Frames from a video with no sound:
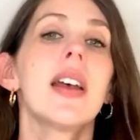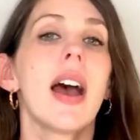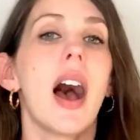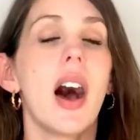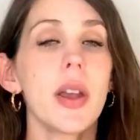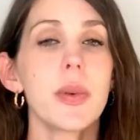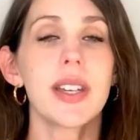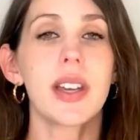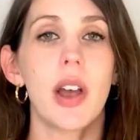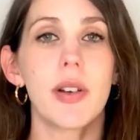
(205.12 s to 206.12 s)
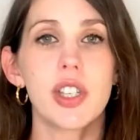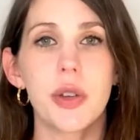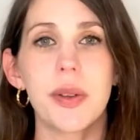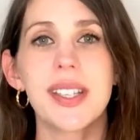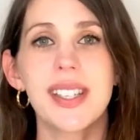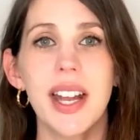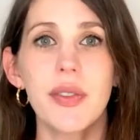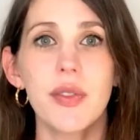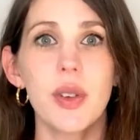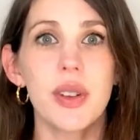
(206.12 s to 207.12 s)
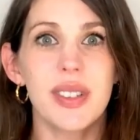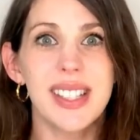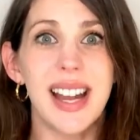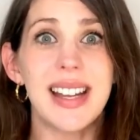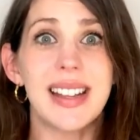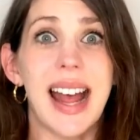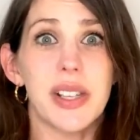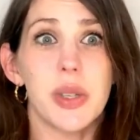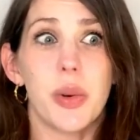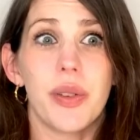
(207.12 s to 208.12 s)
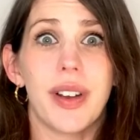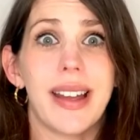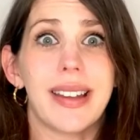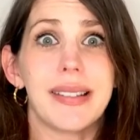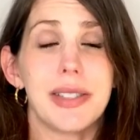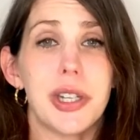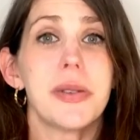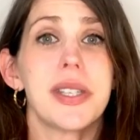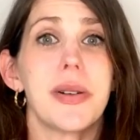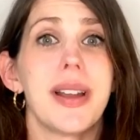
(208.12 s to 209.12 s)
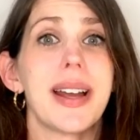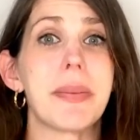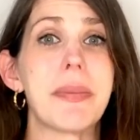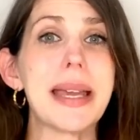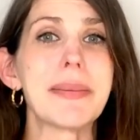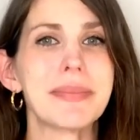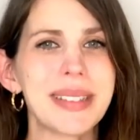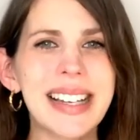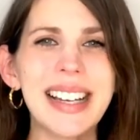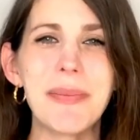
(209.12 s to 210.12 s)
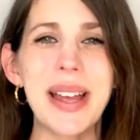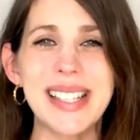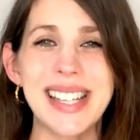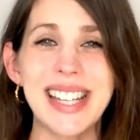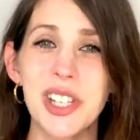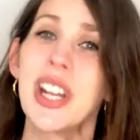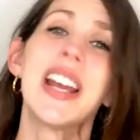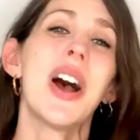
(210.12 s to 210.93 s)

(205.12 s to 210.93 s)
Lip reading: I would encourage you, instead of sending that sort of like, do you still like me message,